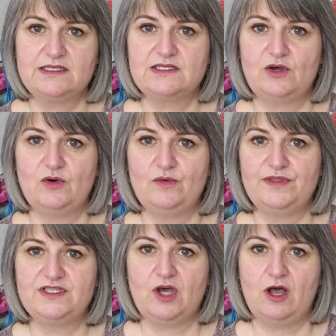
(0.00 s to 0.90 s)
So
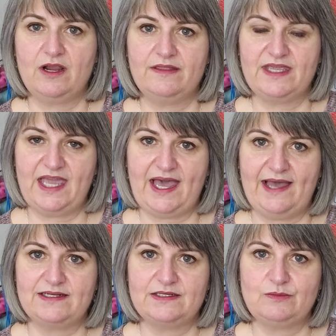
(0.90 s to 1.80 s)
the dog and the
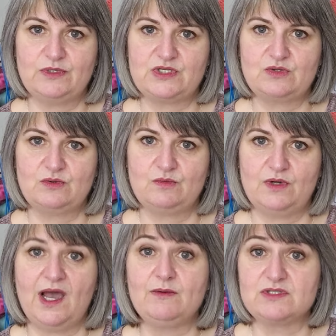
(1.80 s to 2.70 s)
cat, which
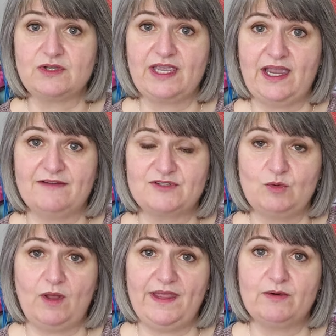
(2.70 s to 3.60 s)
I was looking after
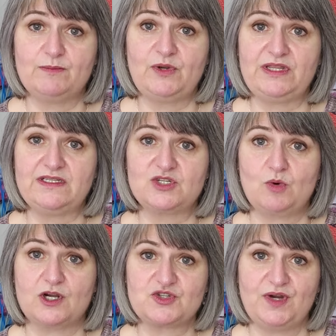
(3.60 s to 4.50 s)
while they were putting the
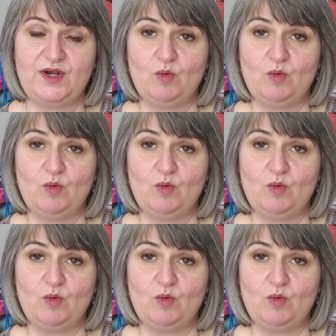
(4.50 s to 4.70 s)
dishwasher in,